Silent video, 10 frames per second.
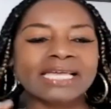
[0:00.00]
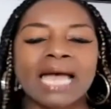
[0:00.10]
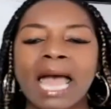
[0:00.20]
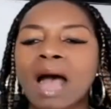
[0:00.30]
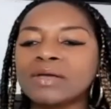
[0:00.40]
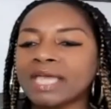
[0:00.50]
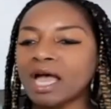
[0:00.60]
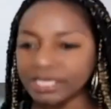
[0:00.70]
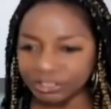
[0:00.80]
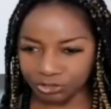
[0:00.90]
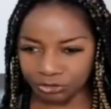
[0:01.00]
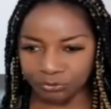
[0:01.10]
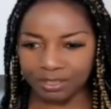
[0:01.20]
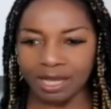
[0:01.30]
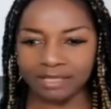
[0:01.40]
How young is
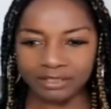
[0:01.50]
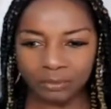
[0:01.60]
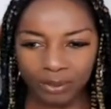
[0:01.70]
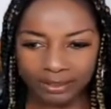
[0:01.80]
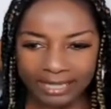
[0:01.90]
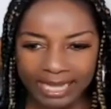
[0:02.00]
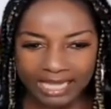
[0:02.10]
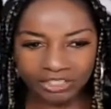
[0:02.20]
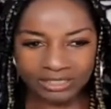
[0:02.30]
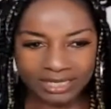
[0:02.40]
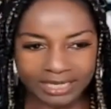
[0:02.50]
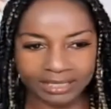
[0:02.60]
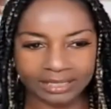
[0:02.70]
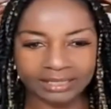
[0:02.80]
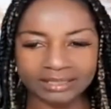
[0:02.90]
too young to wear lashes,
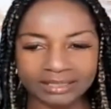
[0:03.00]
Haley?